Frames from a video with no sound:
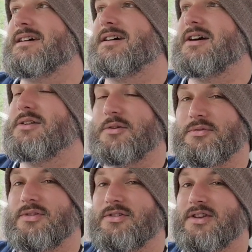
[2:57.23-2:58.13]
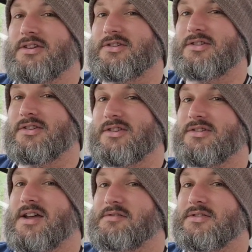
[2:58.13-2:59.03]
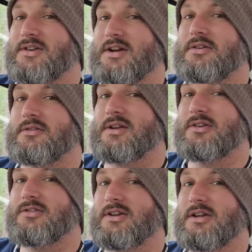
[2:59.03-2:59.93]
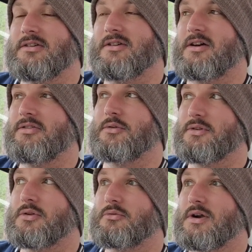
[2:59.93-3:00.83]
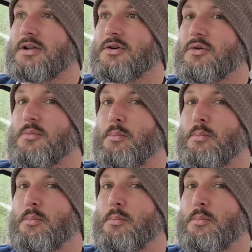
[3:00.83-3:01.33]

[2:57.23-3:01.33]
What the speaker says: I loved the 6s and the 7s I had on last year. I thought they looked really cool,